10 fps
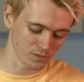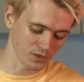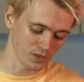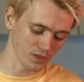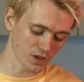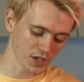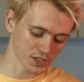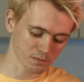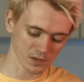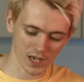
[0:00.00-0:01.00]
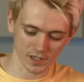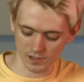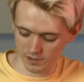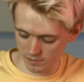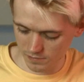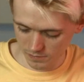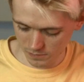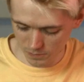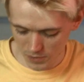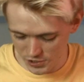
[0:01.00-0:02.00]
nice black.
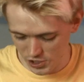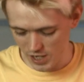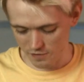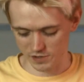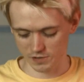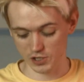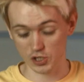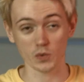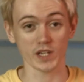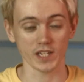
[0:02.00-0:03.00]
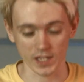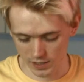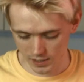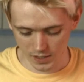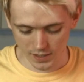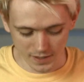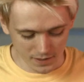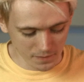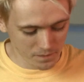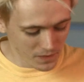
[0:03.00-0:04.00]
My chair is squeaking.
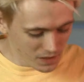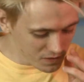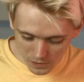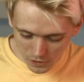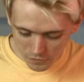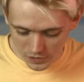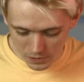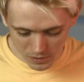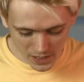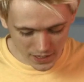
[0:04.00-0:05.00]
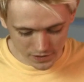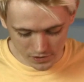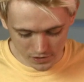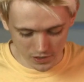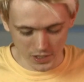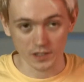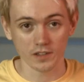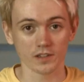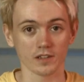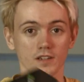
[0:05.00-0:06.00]
It's lovely black design
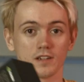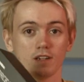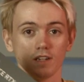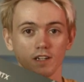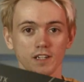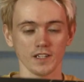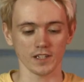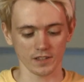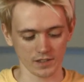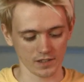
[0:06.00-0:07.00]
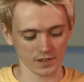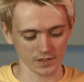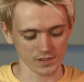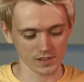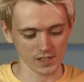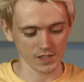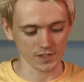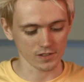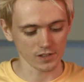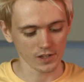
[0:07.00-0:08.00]
here. You can see
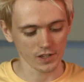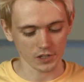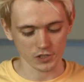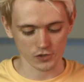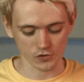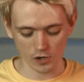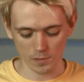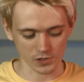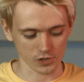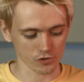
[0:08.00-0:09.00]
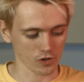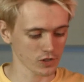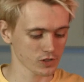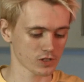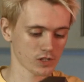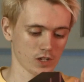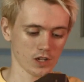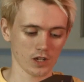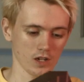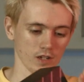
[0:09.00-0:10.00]
just the stripes across,
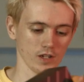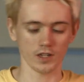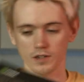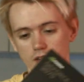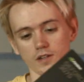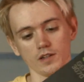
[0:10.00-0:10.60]
and